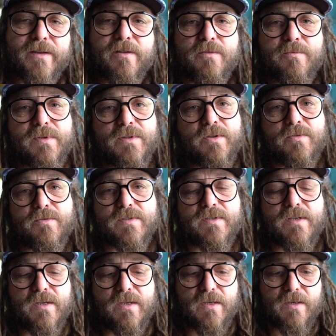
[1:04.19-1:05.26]
ankle with
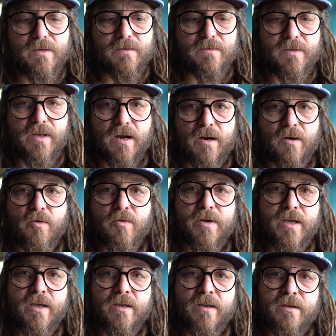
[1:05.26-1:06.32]
those. They are
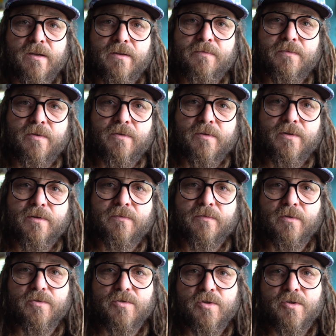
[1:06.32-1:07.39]
okay if you're in a
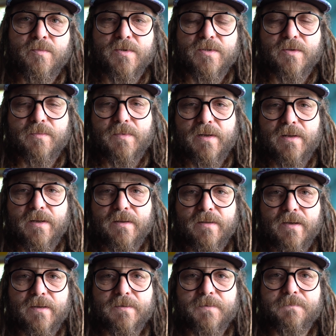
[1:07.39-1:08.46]
float tube or something like
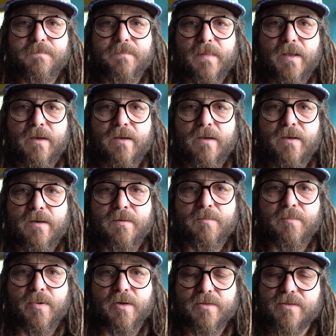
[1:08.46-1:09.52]
that,
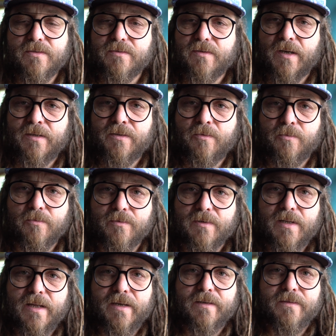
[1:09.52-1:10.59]
but I
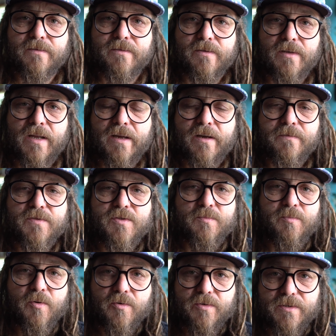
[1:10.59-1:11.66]
don't like the lack of
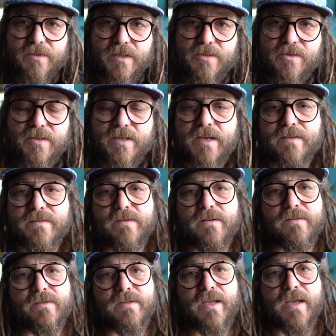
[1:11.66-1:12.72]
support that you get
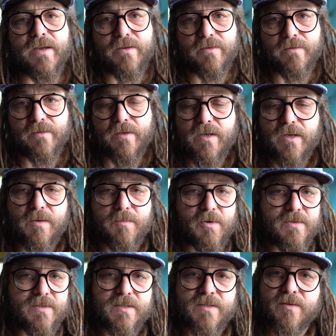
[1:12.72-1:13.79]
on the ankle
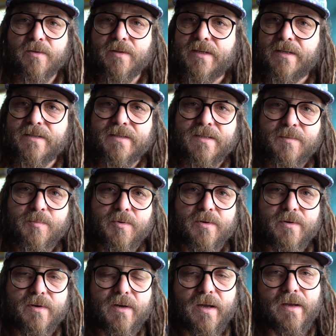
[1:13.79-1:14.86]
because it's only a
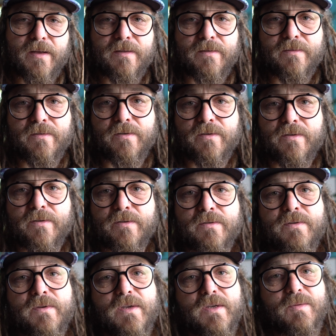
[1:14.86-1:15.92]
zipper and
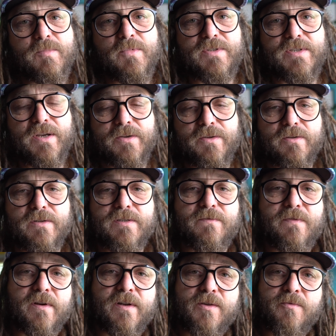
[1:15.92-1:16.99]
the material
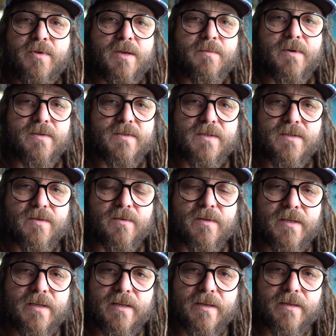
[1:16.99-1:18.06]
is fairly weak because it's
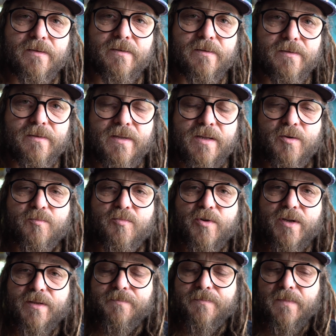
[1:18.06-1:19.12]
only like a
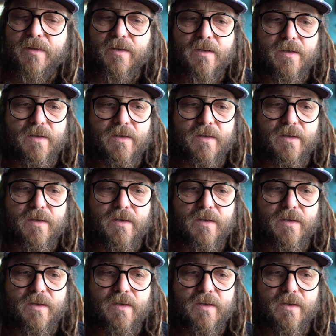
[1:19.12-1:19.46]
neoprene.